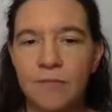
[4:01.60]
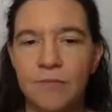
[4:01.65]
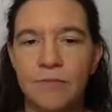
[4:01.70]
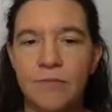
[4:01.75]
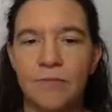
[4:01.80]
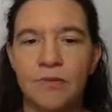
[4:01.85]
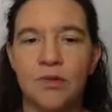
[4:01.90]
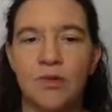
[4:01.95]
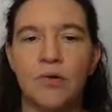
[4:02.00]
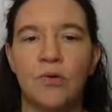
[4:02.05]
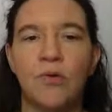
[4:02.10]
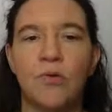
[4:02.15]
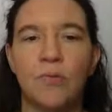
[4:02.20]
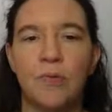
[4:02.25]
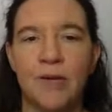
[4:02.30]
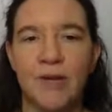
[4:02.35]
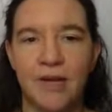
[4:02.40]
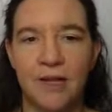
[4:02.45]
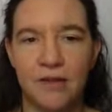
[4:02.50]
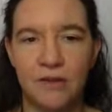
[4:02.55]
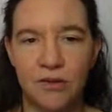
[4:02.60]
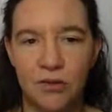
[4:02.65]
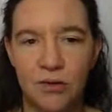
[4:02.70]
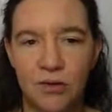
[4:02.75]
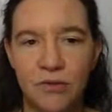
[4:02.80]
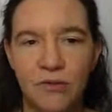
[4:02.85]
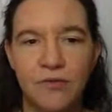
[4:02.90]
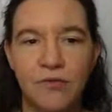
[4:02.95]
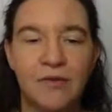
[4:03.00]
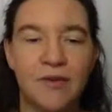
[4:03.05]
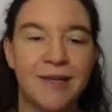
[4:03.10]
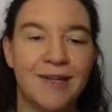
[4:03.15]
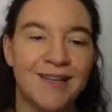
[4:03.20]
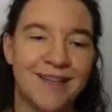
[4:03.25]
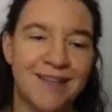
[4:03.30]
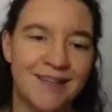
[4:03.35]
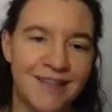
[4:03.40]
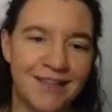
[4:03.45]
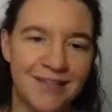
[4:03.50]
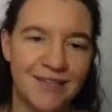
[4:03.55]
So we can solve
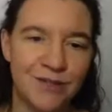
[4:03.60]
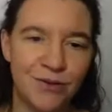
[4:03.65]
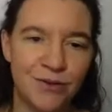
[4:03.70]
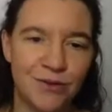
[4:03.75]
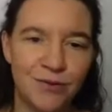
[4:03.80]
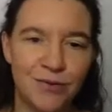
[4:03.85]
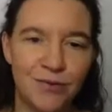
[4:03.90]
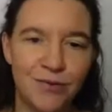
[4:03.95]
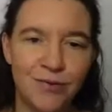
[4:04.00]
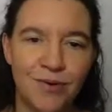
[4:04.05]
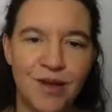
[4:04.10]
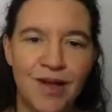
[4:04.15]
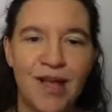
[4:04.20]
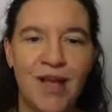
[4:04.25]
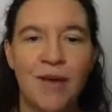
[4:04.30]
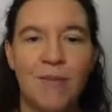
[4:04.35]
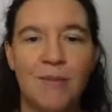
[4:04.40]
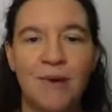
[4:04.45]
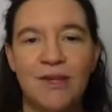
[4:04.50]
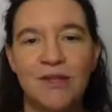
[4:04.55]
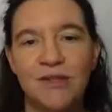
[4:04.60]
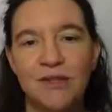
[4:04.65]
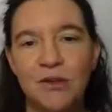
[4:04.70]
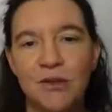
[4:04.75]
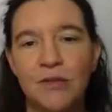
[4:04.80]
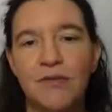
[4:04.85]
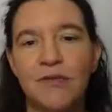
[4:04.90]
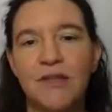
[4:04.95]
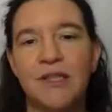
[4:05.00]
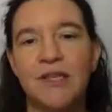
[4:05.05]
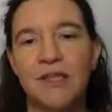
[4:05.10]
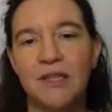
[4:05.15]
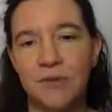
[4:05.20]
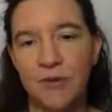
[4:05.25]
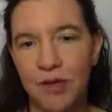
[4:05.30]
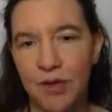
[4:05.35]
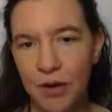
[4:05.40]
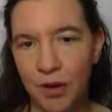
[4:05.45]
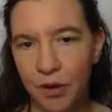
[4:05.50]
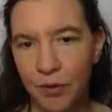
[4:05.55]
these two by solving the
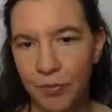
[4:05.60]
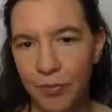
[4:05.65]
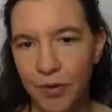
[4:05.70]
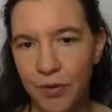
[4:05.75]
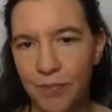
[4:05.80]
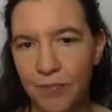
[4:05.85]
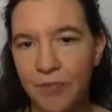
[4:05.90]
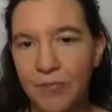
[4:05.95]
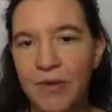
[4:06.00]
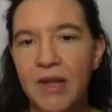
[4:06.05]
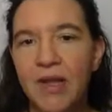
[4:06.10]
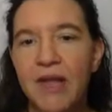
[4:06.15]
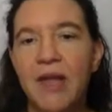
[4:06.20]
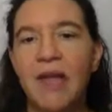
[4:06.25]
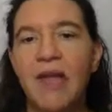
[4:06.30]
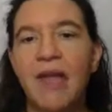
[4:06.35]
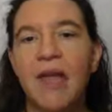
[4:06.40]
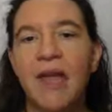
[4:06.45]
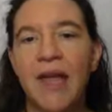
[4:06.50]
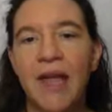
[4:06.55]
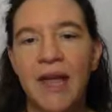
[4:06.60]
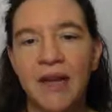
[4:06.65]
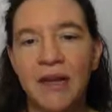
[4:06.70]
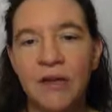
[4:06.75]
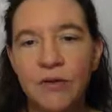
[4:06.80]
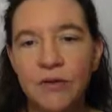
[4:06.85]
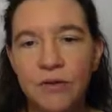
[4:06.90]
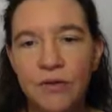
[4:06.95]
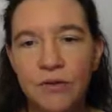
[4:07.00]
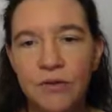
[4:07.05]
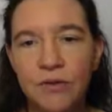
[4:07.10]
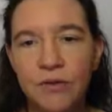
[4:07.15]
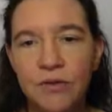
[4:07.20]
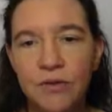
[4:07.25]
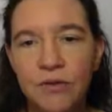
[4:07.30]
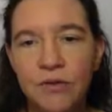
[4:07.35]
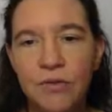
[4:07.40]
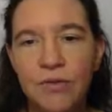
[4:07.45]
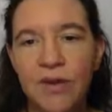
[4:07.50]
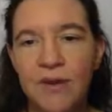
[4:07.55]
discrete log problem. And
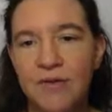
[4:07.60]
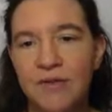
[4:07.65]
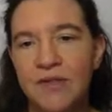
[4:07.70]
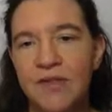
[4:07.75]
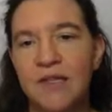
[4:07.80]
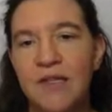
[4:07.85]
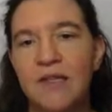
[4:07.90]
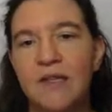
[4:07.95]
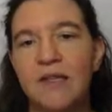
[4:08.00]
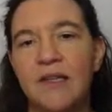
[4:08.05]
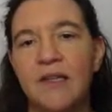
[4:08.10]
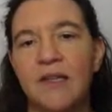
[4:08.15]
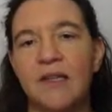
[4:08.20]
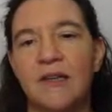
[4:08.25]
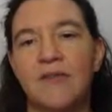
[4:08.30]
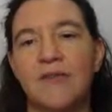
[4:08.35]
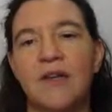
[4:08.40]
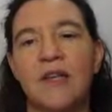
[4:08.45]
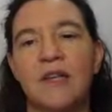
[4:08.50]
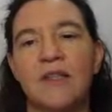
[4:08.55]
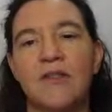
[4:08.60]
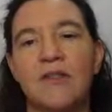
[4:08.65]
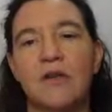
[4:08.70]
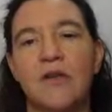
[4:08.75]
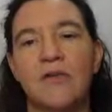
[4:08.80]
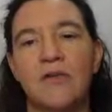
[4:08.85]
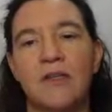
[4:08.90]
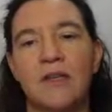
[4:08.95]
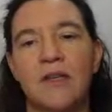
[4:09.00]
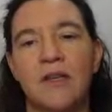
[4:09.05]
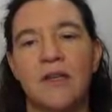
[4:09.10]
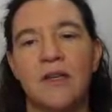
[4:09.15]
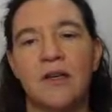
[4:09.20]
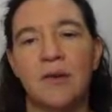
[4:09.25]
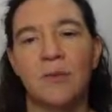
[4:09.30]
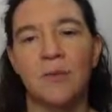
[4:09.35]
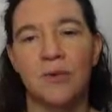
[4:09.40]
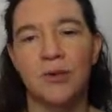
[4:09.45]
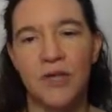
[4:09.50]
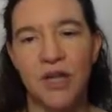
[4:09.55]
also we have seen that if you can solve the
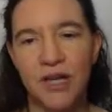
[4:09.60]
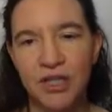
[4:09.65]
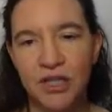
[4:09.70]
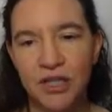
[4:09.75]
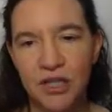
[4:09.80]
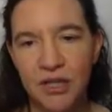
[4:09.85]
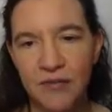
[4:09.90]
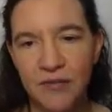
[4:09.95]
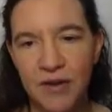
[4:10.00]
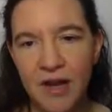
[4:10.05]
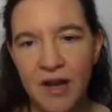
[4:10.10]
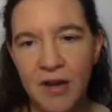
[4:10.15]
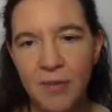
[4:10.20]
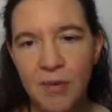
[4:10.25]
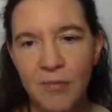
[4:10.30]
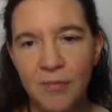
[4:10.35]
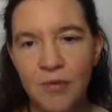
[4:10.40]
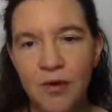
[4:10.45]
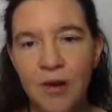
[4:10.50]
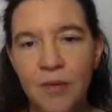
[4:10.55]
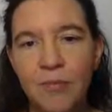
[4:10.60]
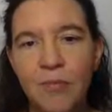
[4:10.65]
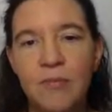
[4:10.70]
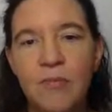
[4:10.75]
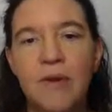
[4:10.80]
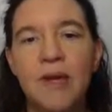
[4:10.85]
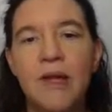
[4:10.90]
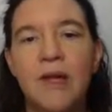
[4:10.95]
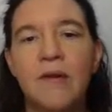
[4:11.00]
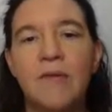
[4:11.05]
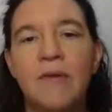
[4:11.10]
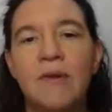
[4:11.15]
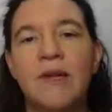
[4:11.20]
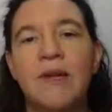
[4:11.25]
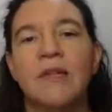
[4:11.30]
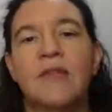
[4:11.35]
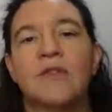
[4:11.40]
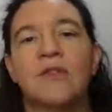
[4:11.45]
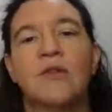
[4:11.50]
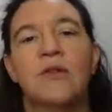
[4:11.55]
computational Diffie-Hellman problem, you
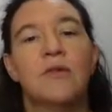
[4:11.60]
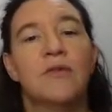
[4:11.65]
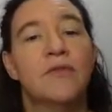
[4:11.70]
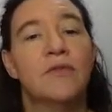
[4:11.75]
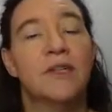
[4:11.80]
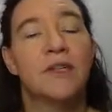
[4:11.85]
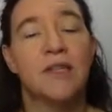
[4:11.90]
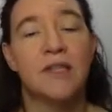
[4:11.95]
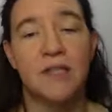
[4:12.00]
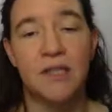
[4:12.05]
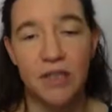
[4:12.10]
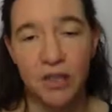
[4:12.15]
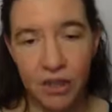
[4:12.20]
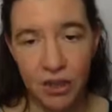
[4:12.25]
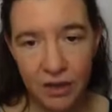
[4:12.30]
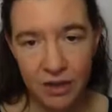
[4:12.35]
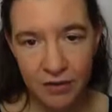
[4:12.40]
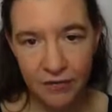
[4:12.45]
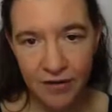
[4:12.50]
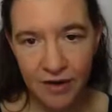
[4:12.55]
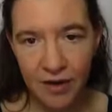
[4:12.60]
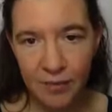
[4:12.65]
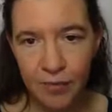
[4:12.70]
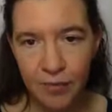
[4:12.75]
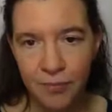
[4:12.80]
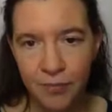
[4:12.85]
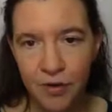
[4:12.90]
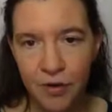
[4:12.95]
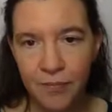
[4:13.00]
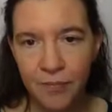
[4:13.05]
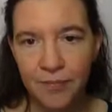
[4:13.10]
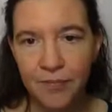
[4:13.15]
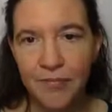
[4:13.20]
can solve the decisional Diffie-Hellman problem.